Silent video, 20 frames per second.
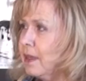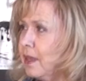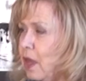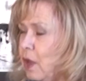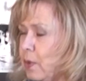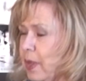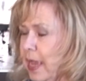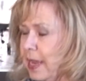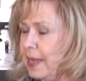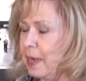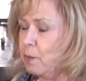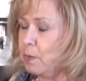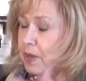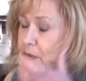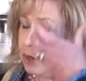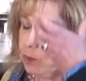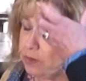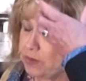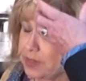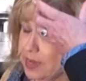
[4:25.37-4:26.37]
Okay, now when
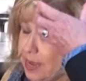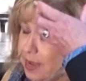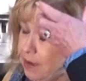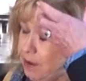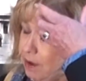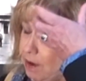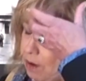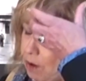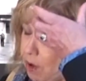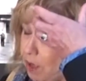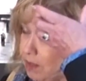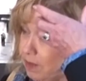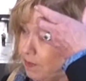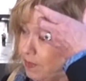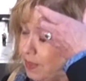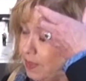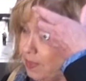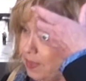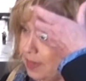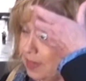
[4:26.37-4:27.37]
you said all of
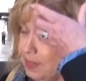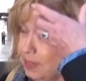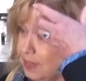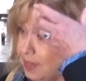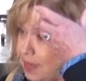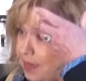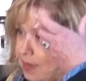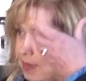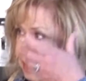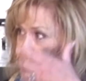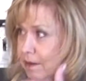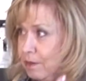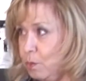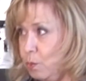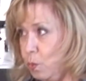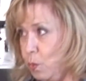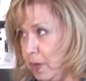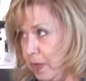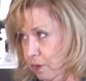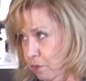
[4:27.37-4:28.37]
the things that
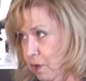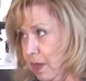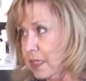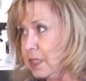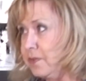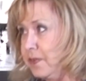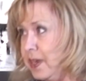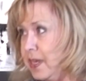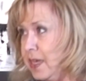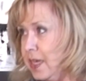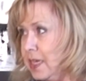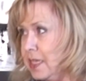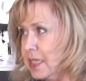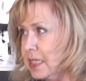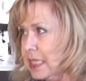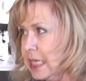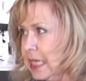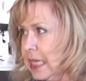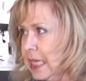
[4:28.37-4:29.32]
what CrossFit is,